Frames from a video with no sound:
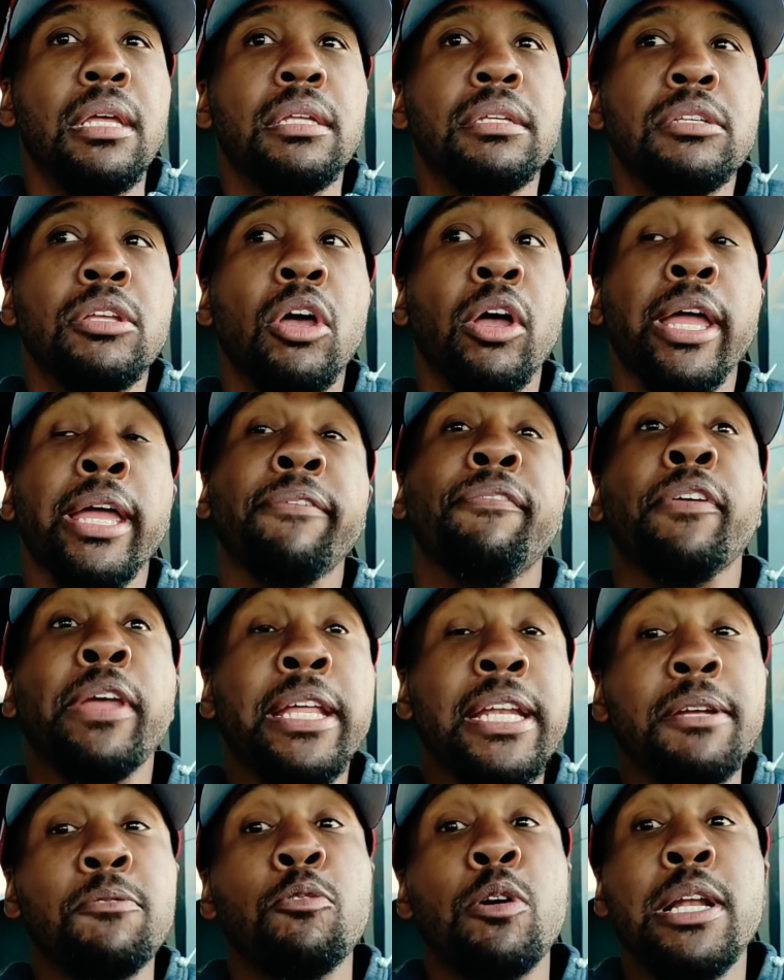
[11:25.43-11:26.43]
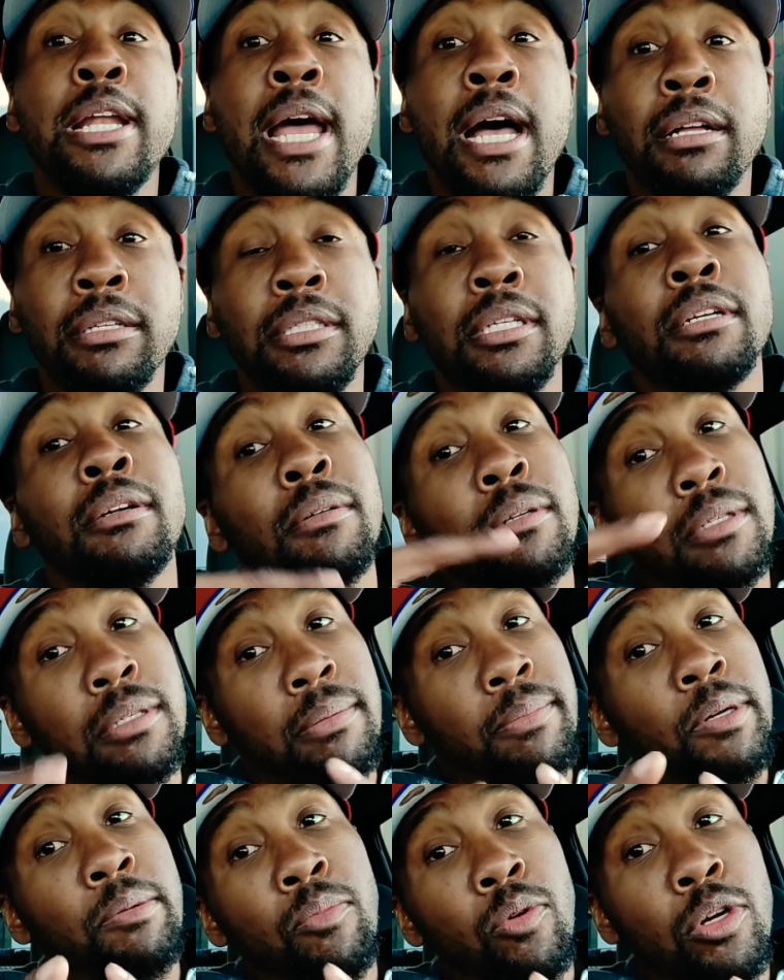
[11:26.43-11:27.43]
So if anyone out there,
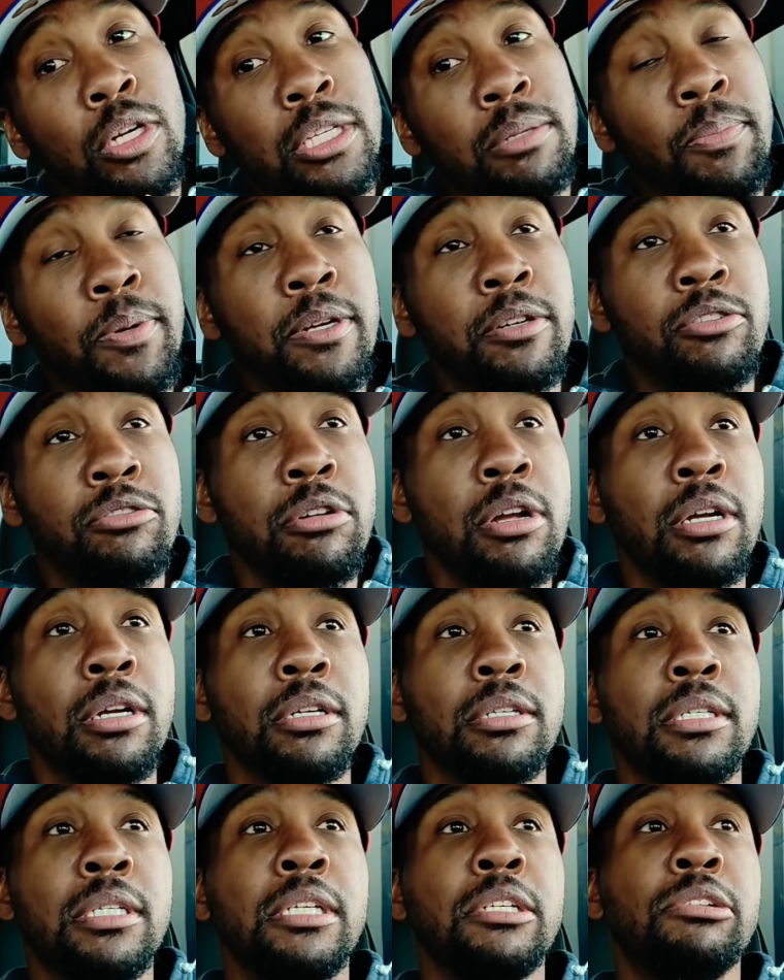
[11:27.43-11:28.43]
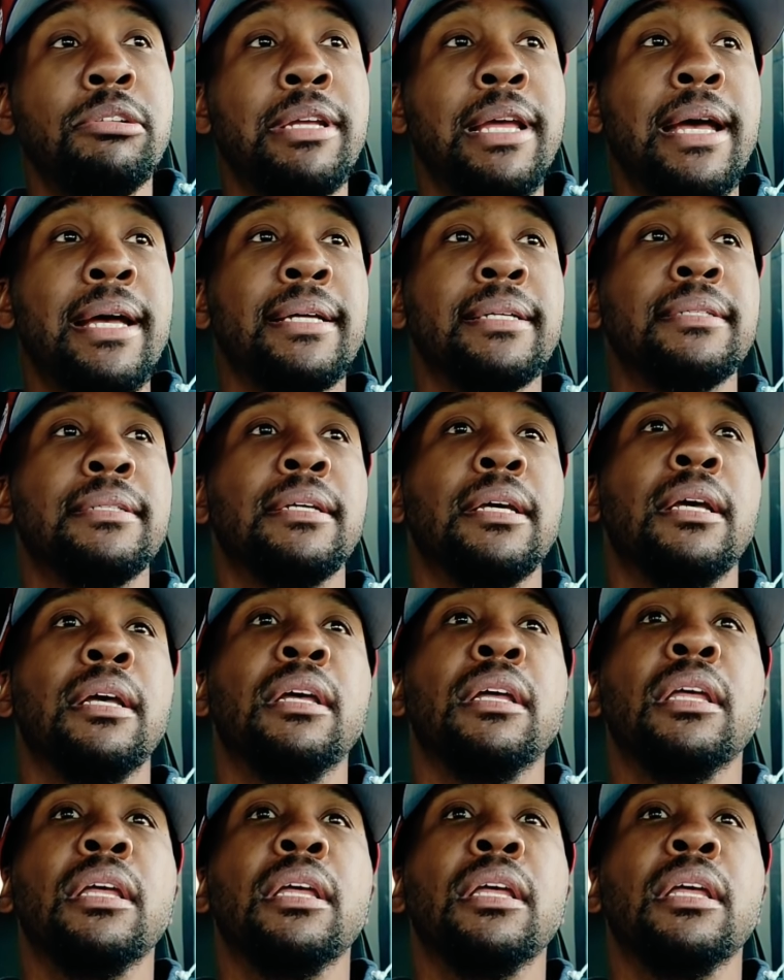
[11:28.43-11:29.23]
some of the more experienced truckers, need you guys,